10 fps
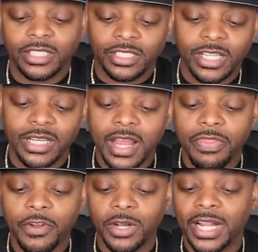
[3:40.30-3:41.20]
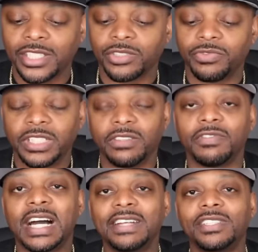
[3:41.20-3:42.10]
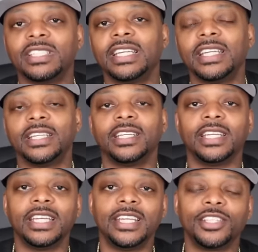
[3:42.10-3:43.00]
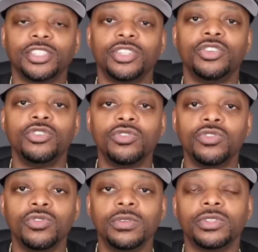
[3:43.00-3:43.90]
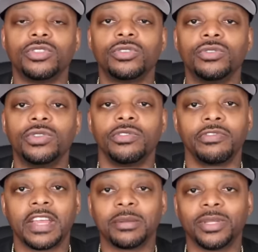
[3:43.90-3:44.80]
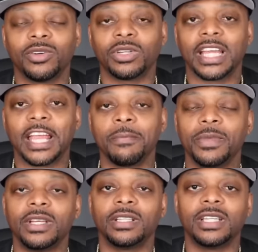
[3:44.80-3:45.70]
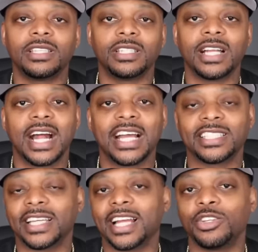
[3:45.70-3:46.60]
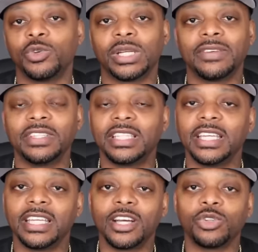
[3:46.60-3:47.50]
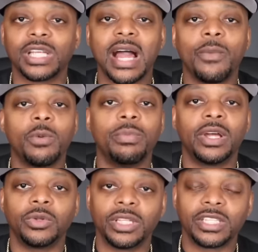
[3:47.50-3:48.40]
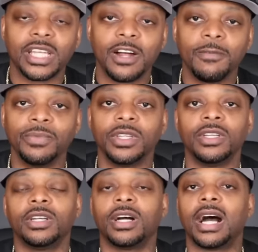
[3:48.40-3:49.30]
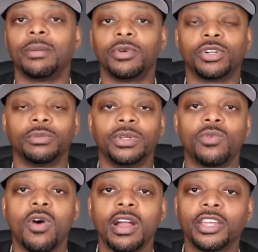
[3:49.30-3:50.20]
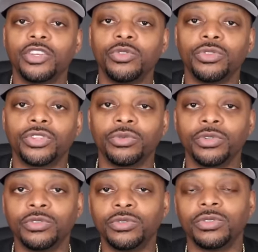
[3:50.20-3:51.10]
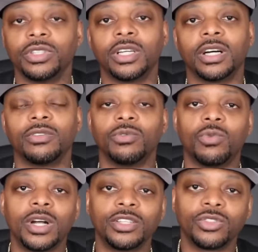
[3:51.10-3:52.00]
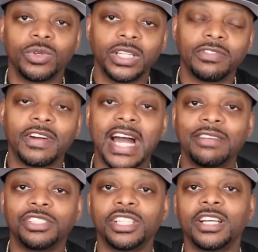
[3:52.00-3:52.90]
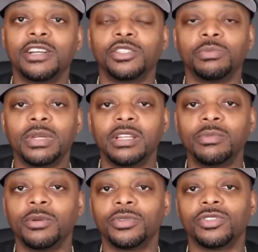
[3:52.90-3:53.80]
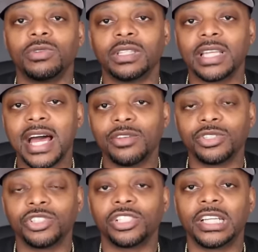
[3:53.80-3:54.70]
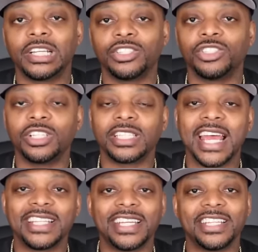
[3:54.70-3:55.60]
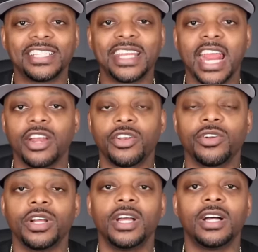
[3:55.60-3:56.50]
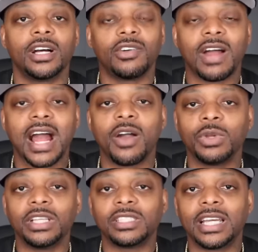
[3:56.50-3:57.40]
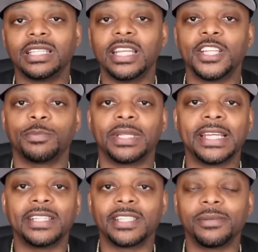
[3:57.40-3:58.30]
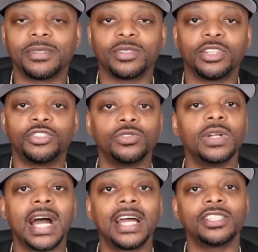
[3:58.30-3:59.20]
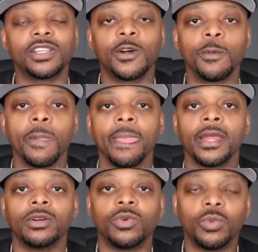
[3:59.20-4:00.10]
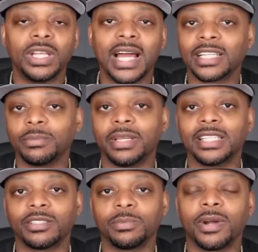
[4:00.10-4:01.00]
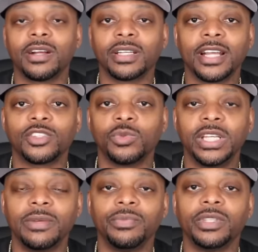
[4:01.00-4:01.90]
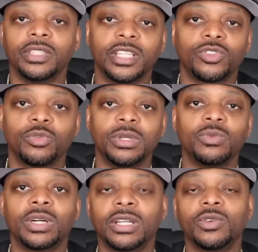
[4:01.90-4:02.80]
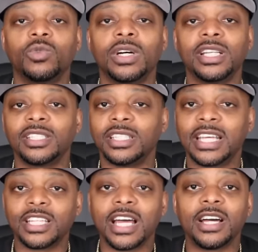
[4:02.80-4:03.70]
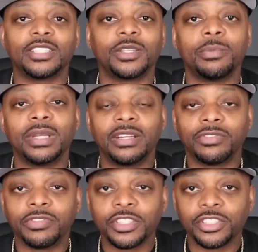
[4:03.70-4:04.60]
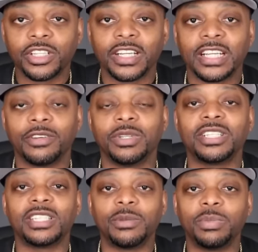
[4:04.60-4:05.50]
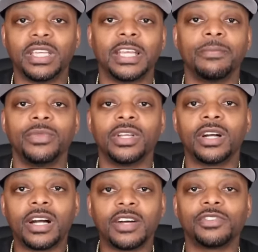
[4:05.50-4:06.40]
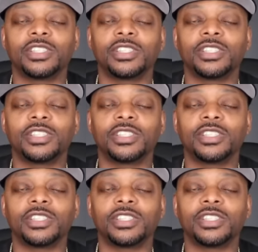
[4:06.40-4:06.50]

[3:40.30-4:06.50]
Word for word: sitting at $30.55 is new to the family okay listen guys like i do with everything else i will build this out I'm going to be walking you through the 125 shares minimum to a thousand shares just as a standard of how we set these plays up so that you guys know when we knock the plays out the park next week, this will be one of the ones that as a beneficiary, a recipient of